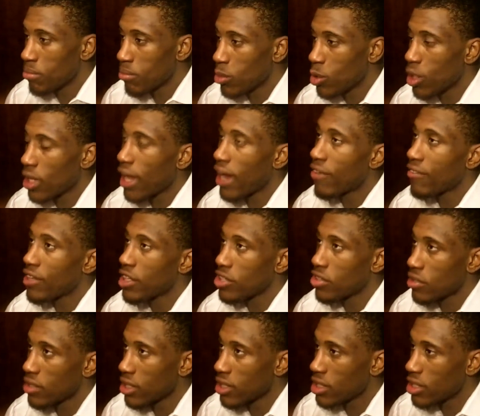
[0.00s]
pull our
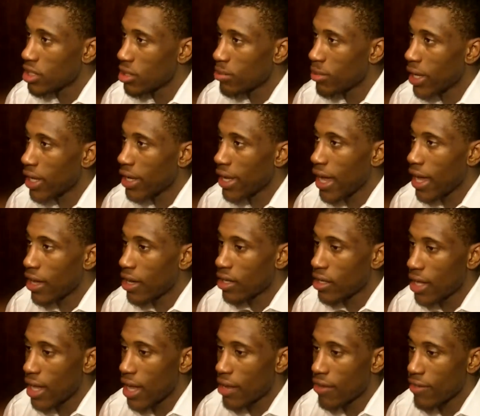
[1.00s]
veteran leadership out
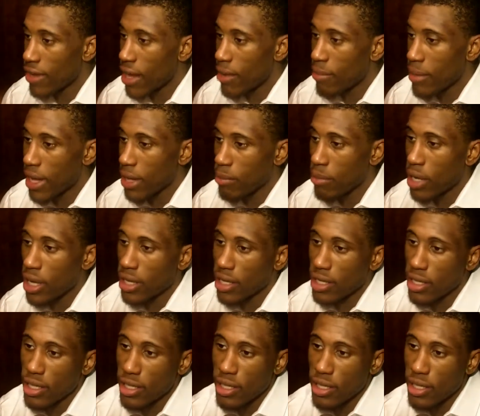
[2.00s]
of our back pocket